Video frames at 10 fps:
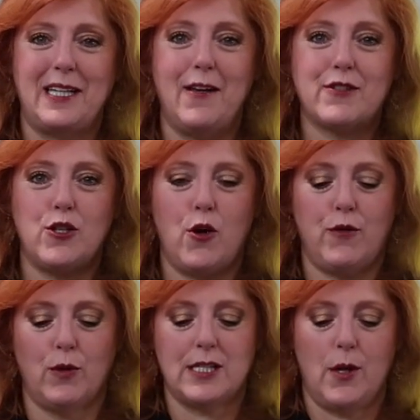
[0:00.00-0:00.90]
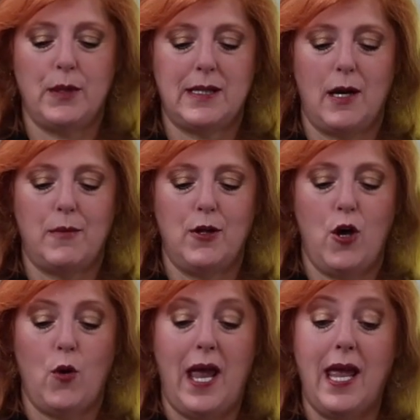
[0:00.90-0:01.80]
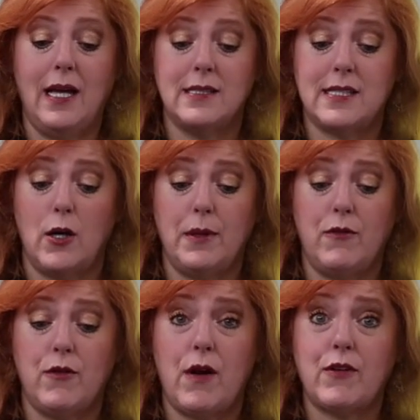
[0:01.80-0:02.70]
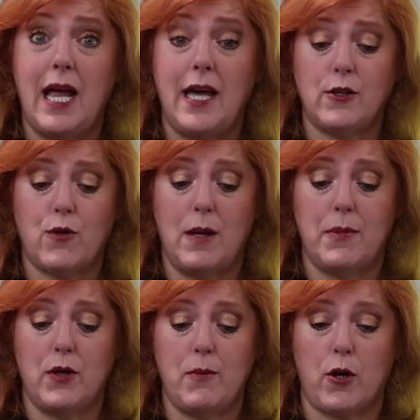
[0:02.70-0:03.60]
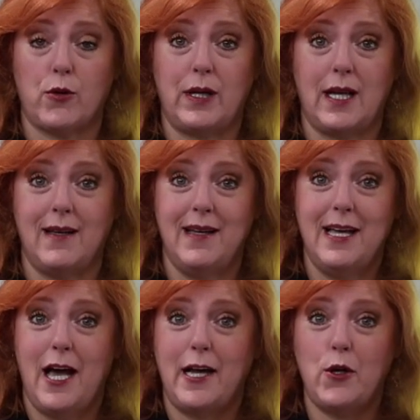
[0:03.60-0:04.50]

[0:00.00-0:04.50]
But I'd love to know if you want to tell me down below, and tell me if you've ever had a cranberry margarita.